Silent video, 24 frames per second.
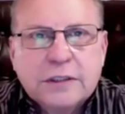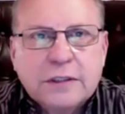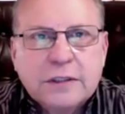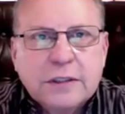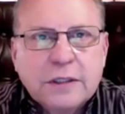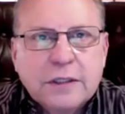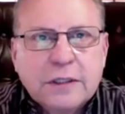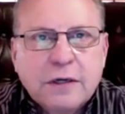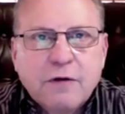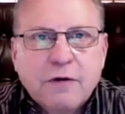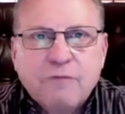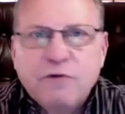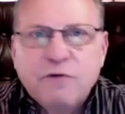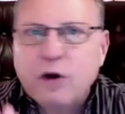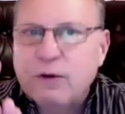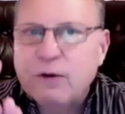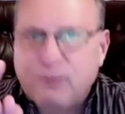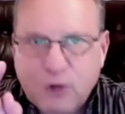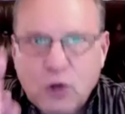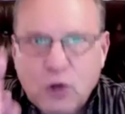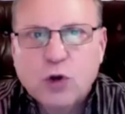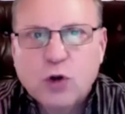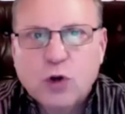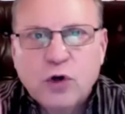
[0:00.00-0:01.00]
Very
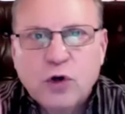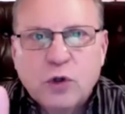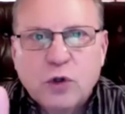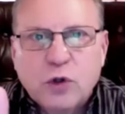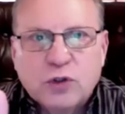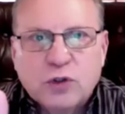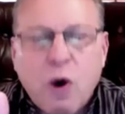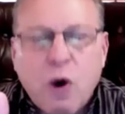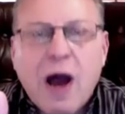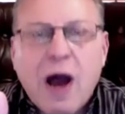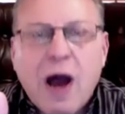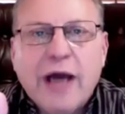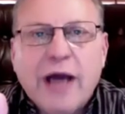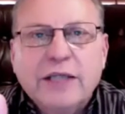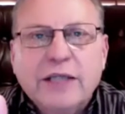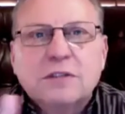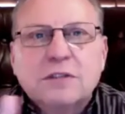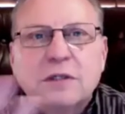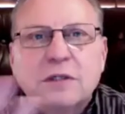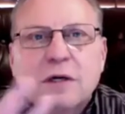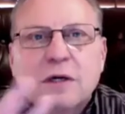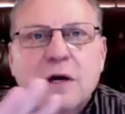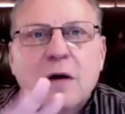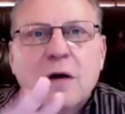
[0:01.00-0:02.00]
few can do it twice.
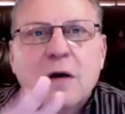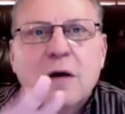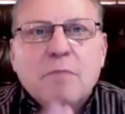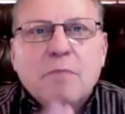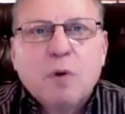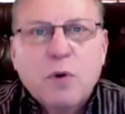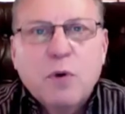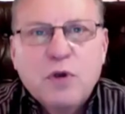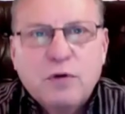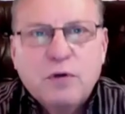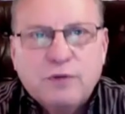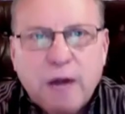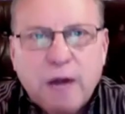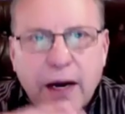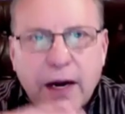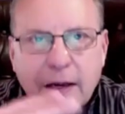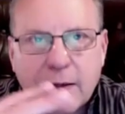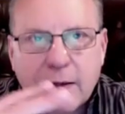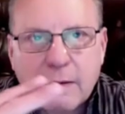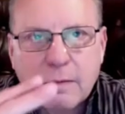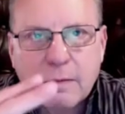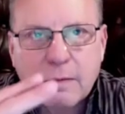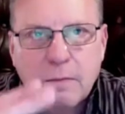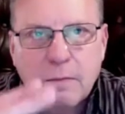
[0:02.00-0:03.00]
But when you've done it
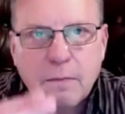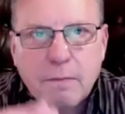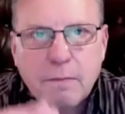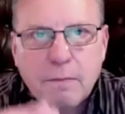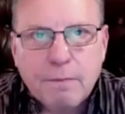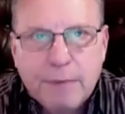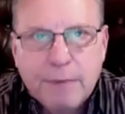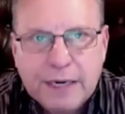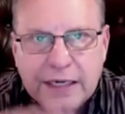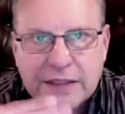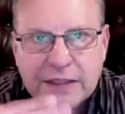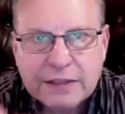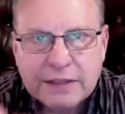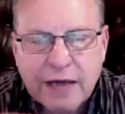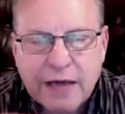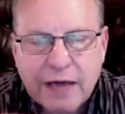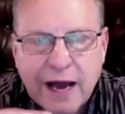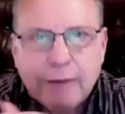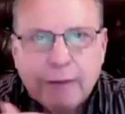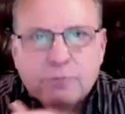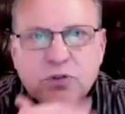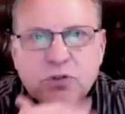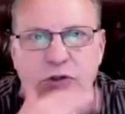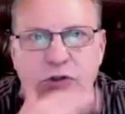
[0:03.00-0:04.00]
many
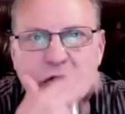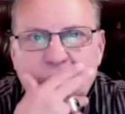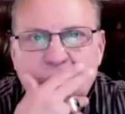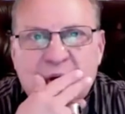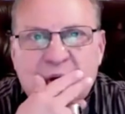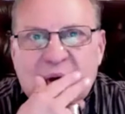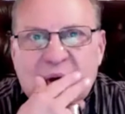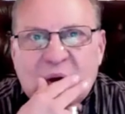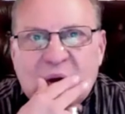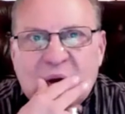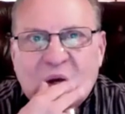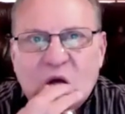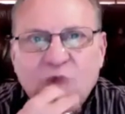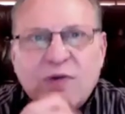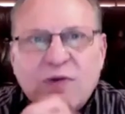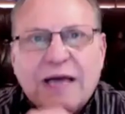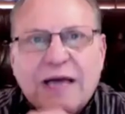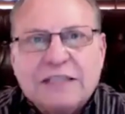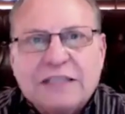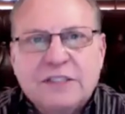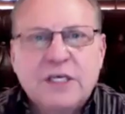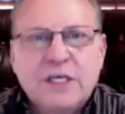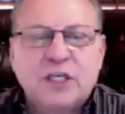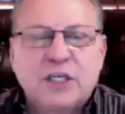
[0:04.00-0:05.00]
times, you've
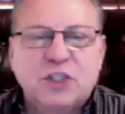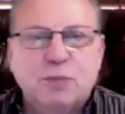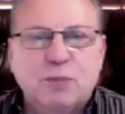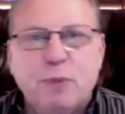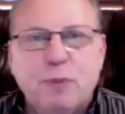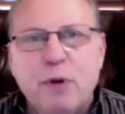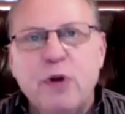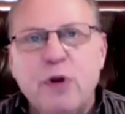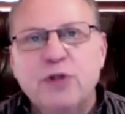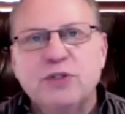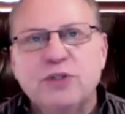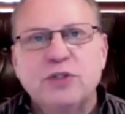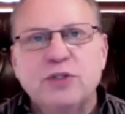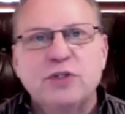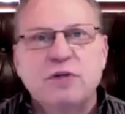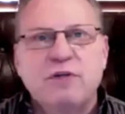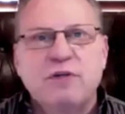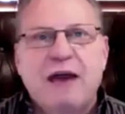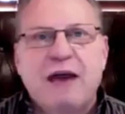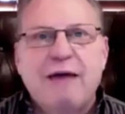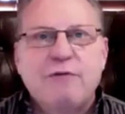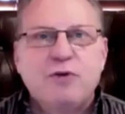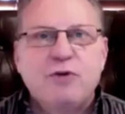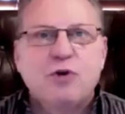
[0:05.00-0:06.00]
got the experiences of
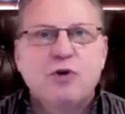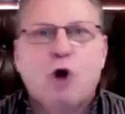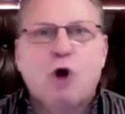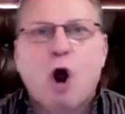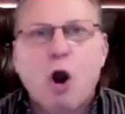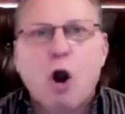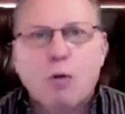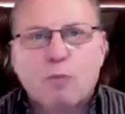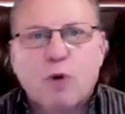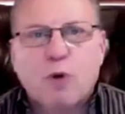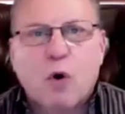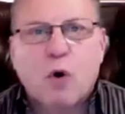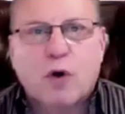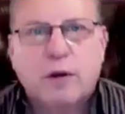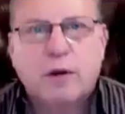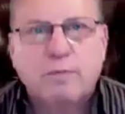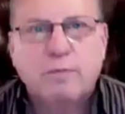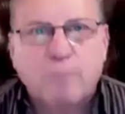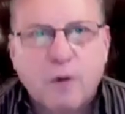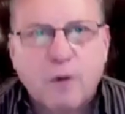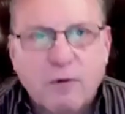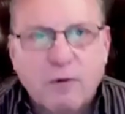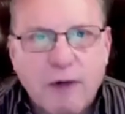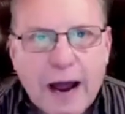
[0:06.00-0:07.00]
having your heart broken,
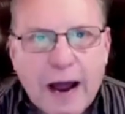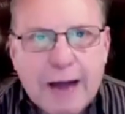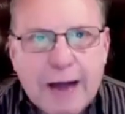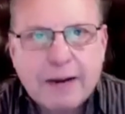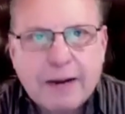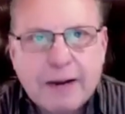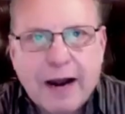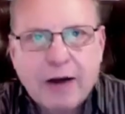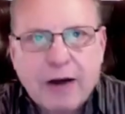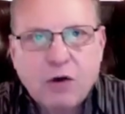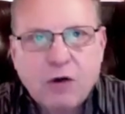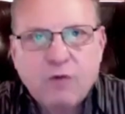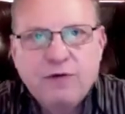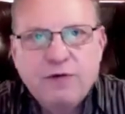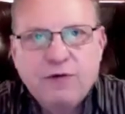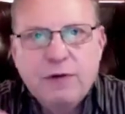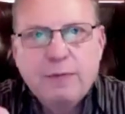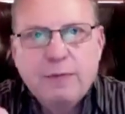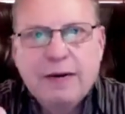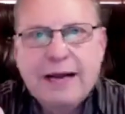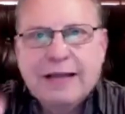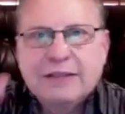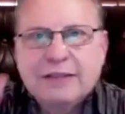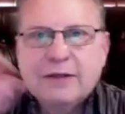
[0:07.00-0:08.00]
right? I don't know if
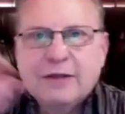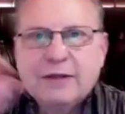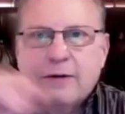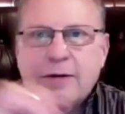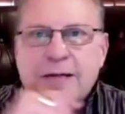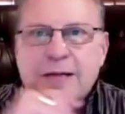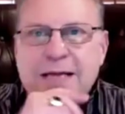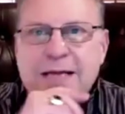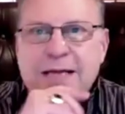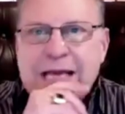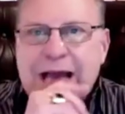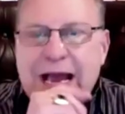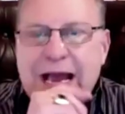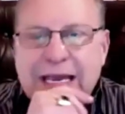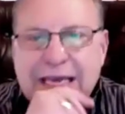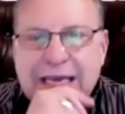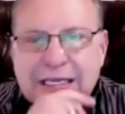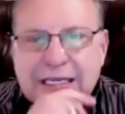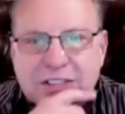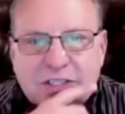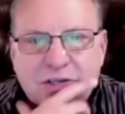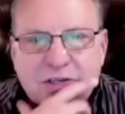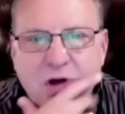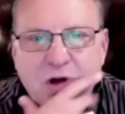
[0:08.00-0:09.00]
anybody out there, I can't
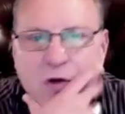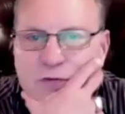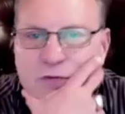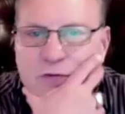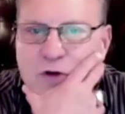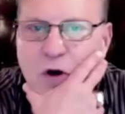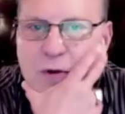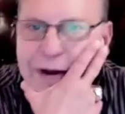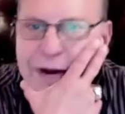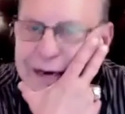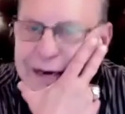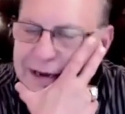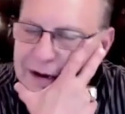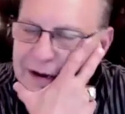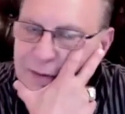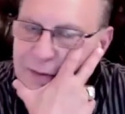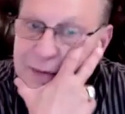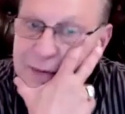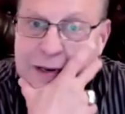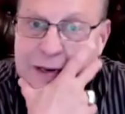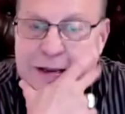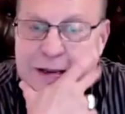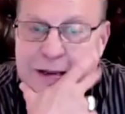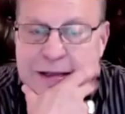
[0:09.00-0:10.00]
see all of y'all right now,
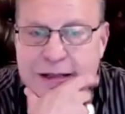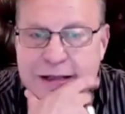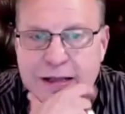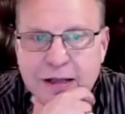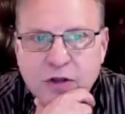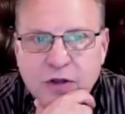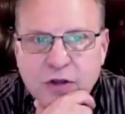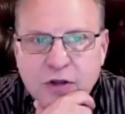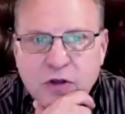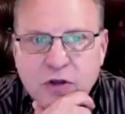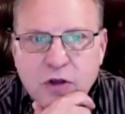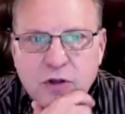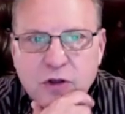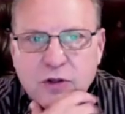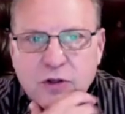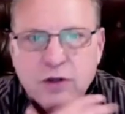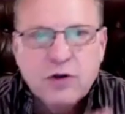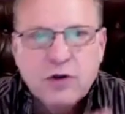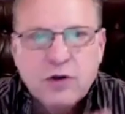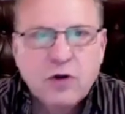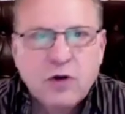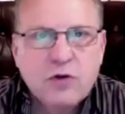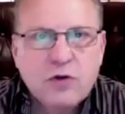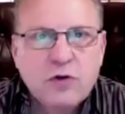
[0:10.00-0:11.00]
but, you
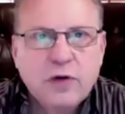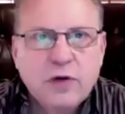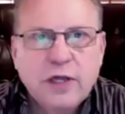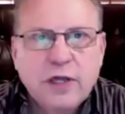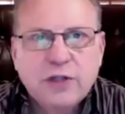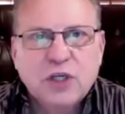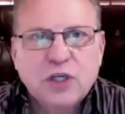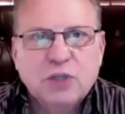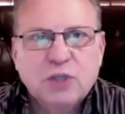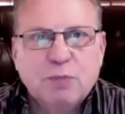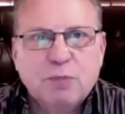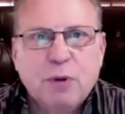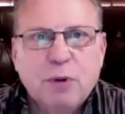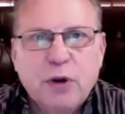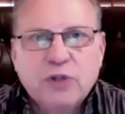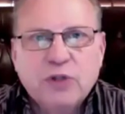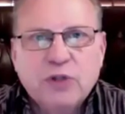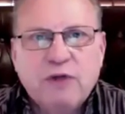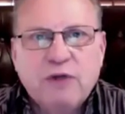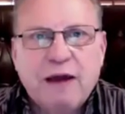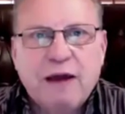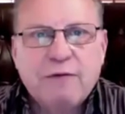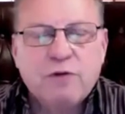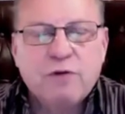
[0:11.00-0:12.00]
know, you get the experience of
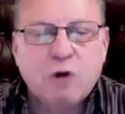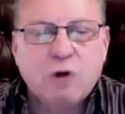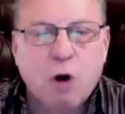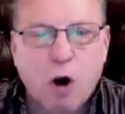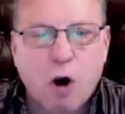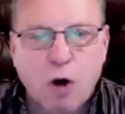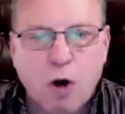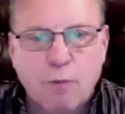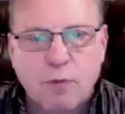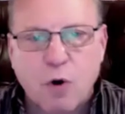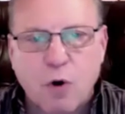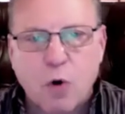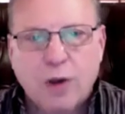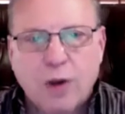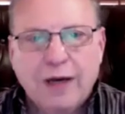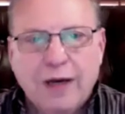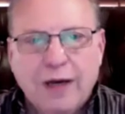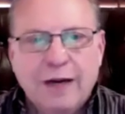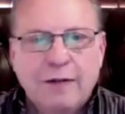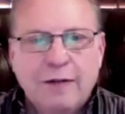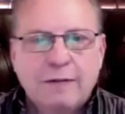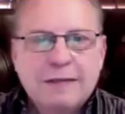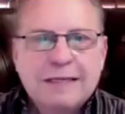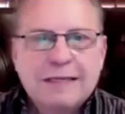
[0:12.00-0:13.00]
having your heart broken
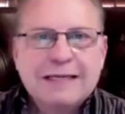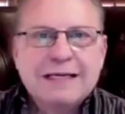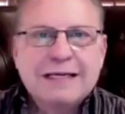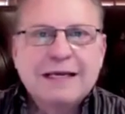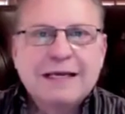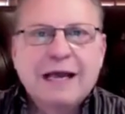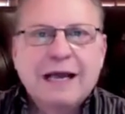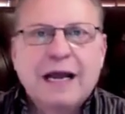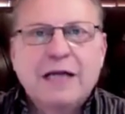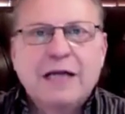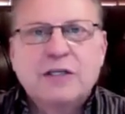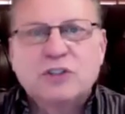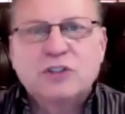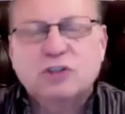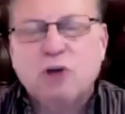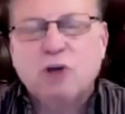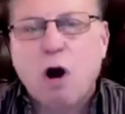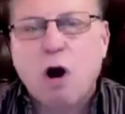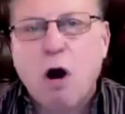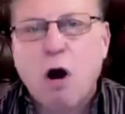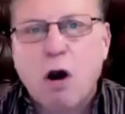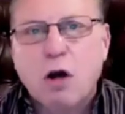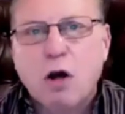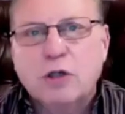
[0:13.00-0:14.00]
and the
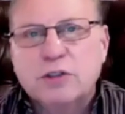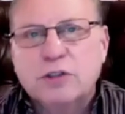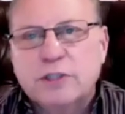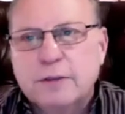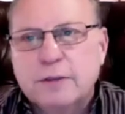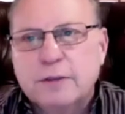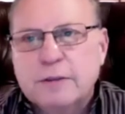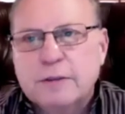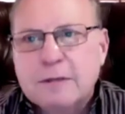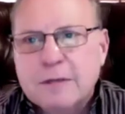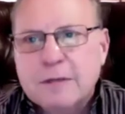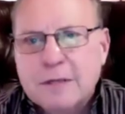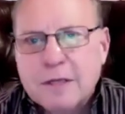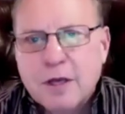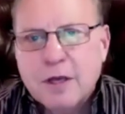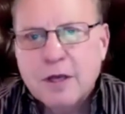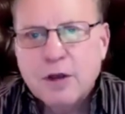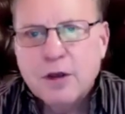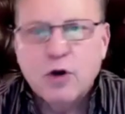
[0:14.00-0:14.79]
scars. And, you know,